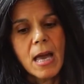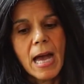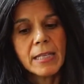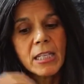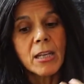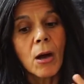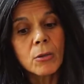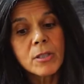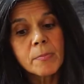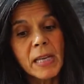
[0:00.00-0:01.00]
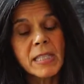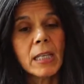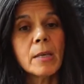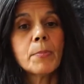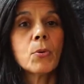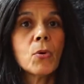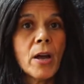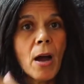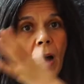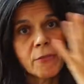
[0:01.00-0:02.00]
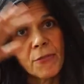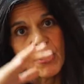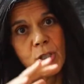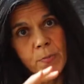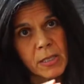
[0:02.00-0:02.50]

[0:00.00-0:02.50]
and adults basically pour their unfinished